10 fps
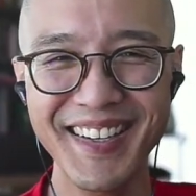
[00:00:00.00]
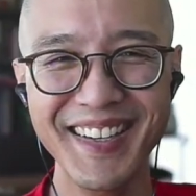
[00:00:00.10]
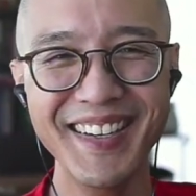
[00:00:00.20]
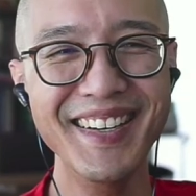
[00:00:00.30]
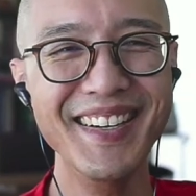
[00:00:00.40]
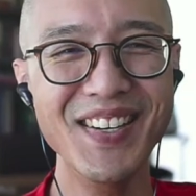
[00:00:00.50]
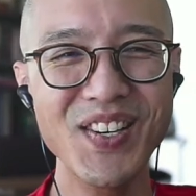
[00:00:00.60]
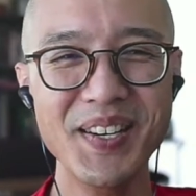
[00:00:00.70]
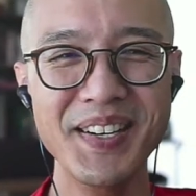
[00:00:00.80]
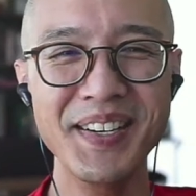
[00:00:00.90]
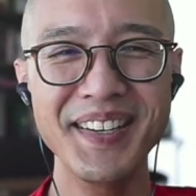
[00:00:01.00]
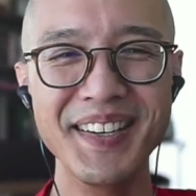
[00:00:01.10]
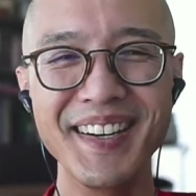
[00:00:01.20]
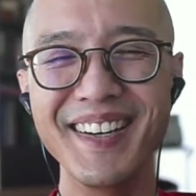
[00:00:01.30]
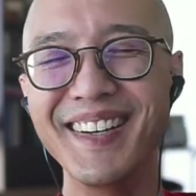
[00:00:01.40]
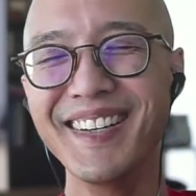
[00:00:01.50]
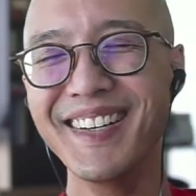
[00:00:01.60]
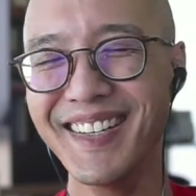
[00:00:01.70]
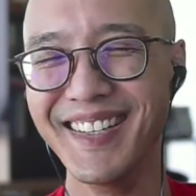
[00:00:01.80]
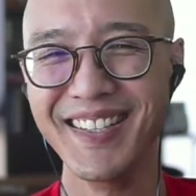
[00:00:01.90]
Configure infrastructure
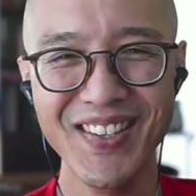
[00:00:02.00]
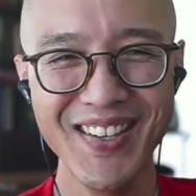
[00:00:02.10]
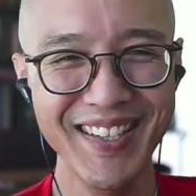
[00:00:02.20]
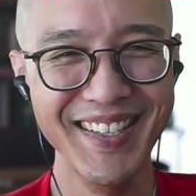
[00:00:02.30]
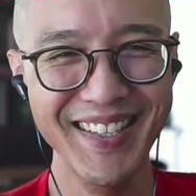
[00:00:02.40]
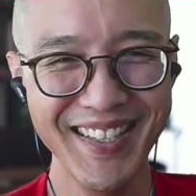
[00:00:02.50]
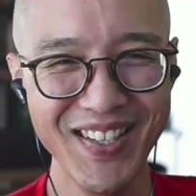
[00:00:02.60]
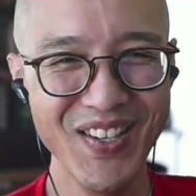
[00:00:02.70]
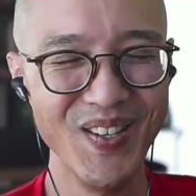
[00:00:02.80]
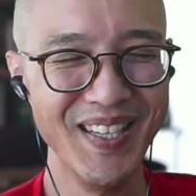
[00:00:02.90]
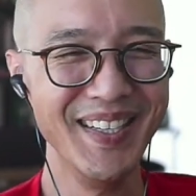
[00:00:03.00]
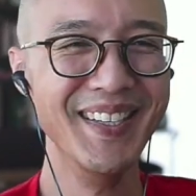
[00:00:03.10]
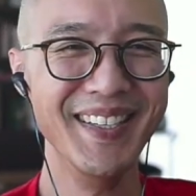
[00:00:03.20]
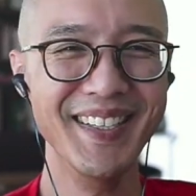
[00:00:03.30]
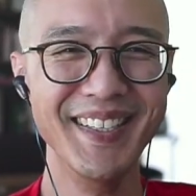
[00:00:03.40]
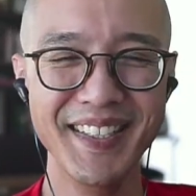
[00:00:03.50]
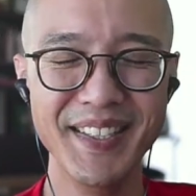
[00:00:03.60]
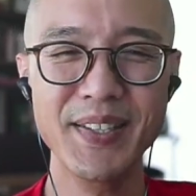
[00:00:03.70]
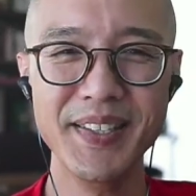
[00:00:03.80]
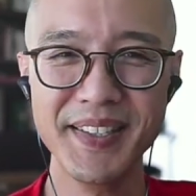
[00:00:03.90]
as code is neither infrastructure nor code.
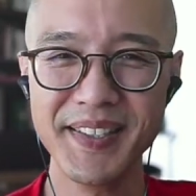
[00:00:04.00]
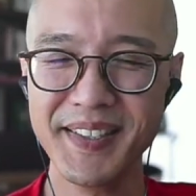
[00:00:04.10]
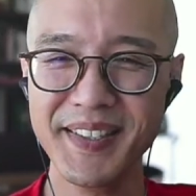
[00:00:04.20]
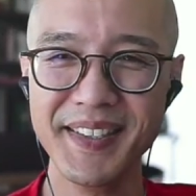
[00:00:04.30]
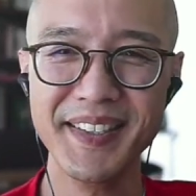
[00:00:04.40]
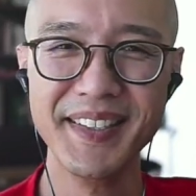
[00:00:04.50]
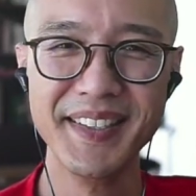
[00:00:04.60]
Go discuss.